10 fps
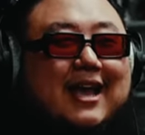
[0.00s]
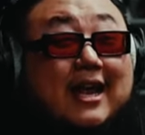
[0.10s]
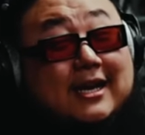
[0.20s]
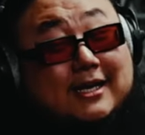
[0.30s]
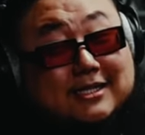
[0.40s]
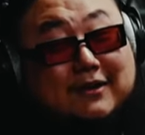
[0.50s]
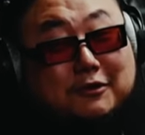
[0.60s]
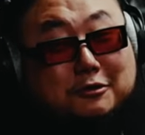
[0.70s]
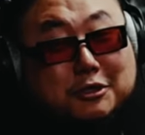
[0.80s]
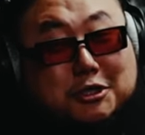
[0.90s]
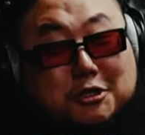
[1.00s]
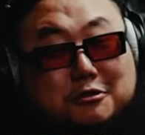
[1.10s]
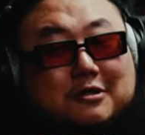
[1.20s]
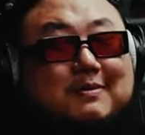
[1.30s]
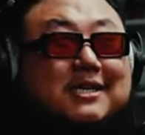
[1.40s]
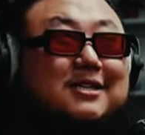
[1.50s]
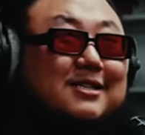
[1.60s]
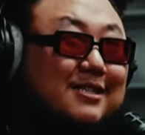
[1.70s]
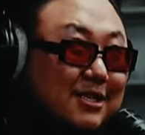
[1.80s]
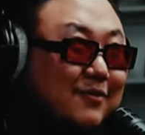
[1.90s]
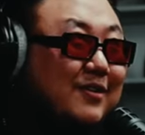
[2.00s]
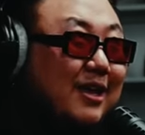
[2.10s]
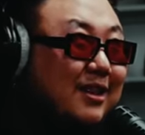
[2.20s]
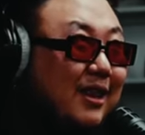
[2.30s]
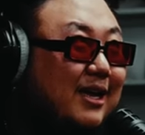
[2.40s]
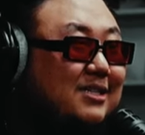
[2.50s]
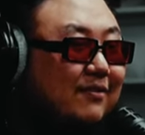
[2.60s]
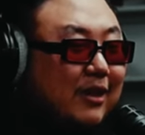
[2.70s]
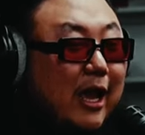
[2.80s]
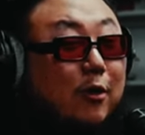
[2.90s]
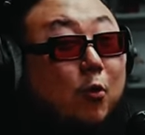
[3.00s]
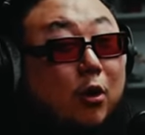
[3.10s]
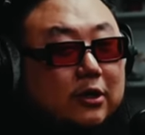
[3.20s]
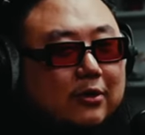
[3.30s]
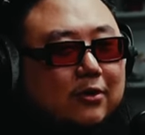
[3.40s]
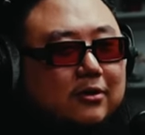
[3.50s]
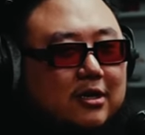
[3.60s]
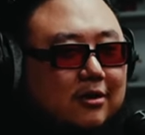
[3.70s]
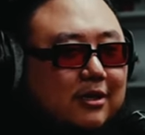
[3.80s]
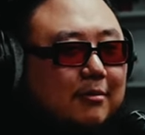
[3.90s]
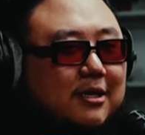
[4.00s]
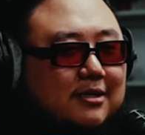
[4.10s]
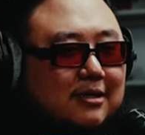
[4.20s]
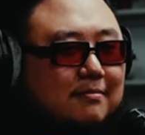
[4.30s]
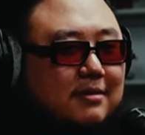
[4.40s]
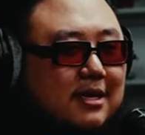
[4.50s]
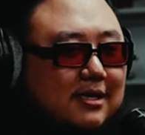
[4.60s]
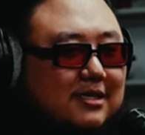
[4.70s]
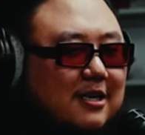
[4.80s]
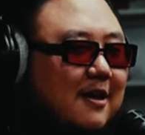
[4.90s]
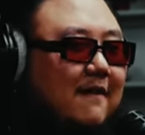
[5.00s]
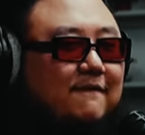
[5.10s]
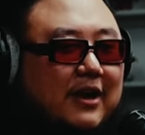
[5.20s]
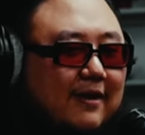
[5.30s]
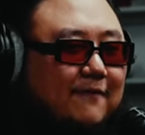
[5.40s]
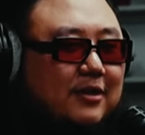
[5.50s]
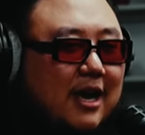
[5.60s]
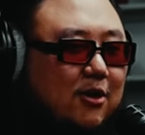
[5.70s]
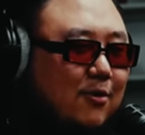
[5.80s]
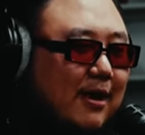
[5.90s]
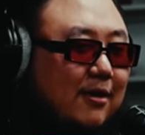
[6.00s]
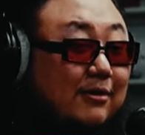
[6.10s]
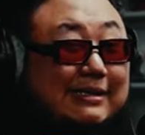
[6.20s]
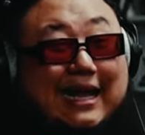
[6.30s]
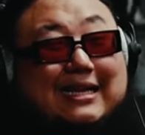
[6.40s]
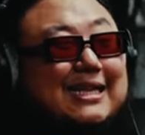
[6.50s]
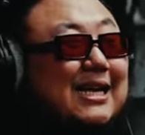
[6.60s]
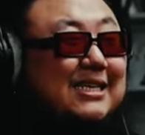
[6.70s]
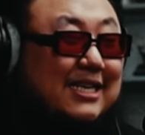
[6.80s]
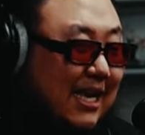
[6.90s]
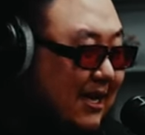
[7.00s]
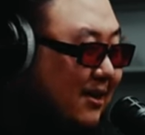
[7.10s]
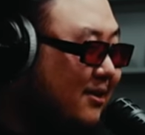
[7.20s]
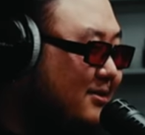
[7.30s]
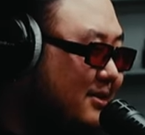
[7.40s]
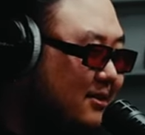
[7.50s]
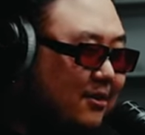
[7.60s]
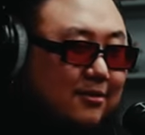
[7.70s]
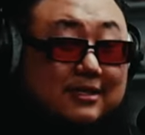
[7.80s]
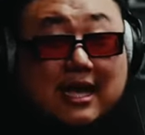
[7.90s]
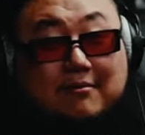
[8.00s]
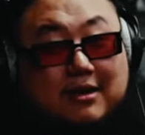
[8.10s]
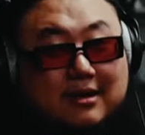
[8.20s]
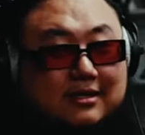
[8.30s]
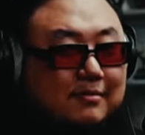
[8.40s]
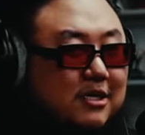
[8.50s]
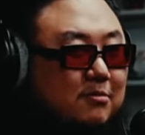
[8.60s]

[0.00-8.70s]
And it is difficult to choose because you've got the likes of like Wonho, you know, coming into the mix, fighting for that crown, Kang Daniel, you know, Taemin, as I mentioned